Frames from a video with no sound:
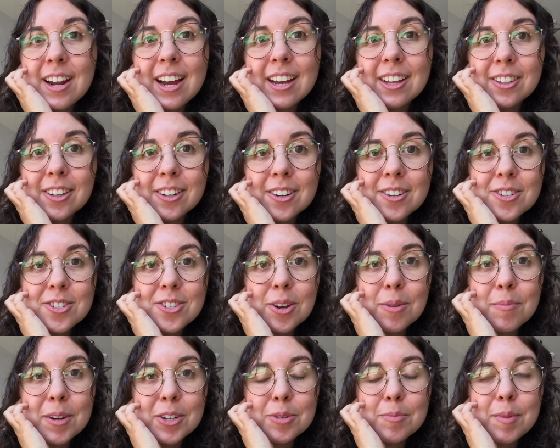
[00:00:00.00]
I learned
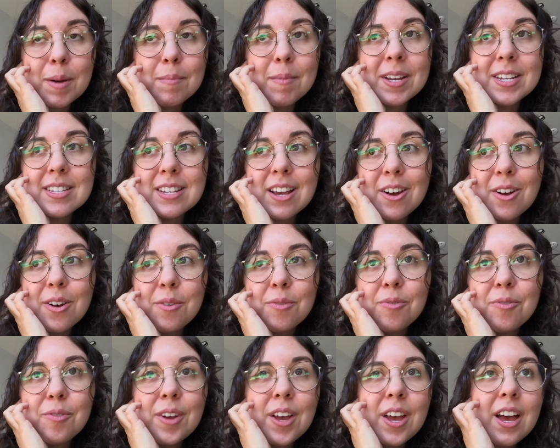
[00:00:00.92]
so much about
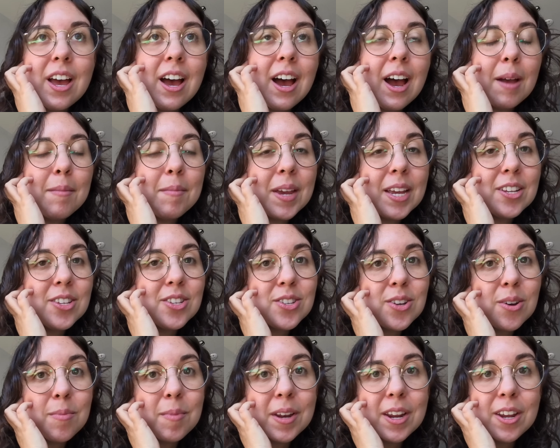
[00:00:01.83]
myself. I made
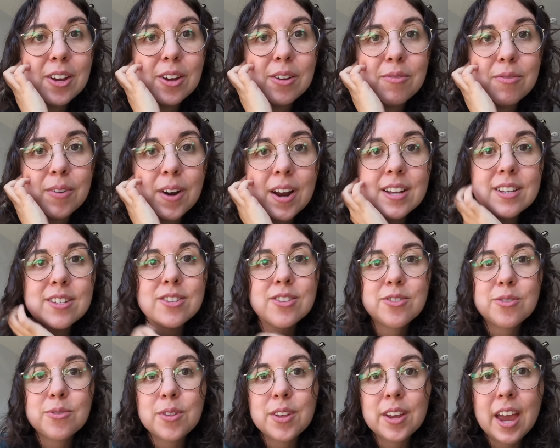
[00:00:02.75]
so many good
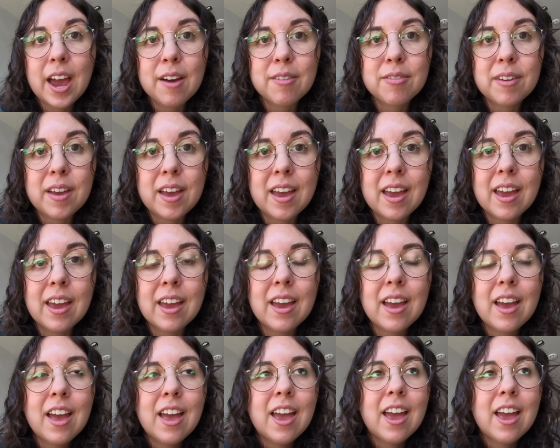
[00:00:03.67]
friends through the cafe.